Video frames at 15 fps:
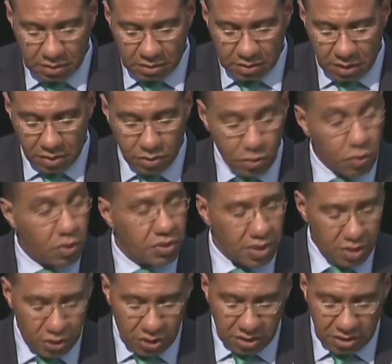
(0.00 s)
on those
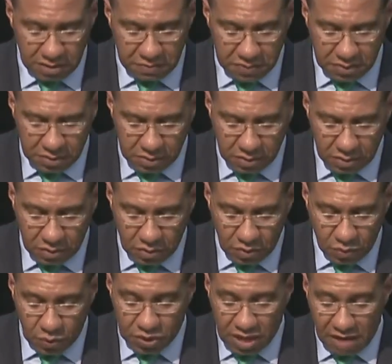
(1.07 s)
initiatives
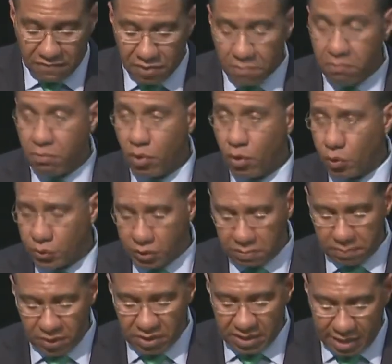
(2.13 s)
which have the most
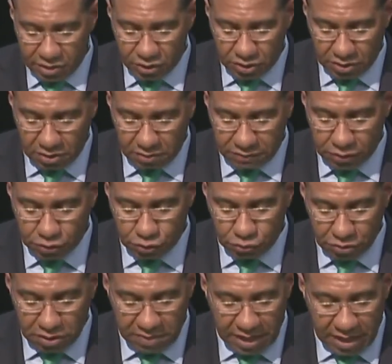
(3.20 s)
potential for
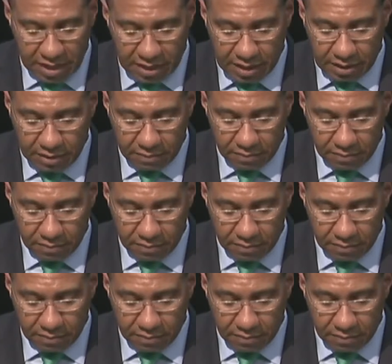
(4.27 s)
streamlining